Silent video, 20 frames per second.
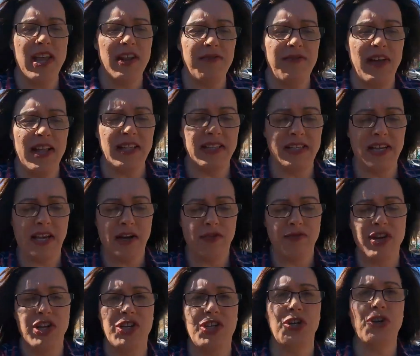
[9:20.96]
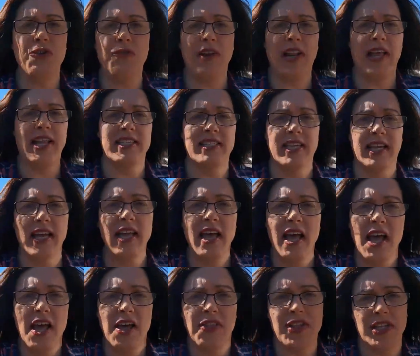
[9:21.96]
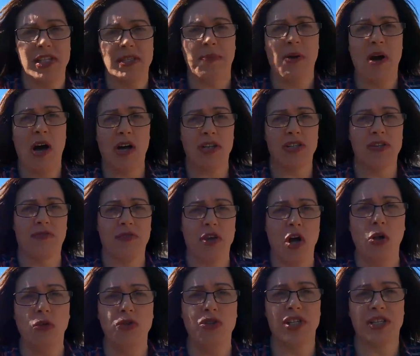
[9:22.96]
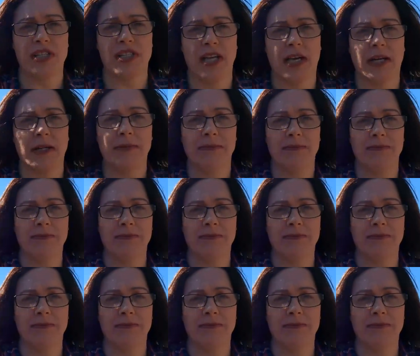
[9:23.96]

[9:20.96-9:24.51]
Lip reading: reinventing and rejuvenating this part of Colchester.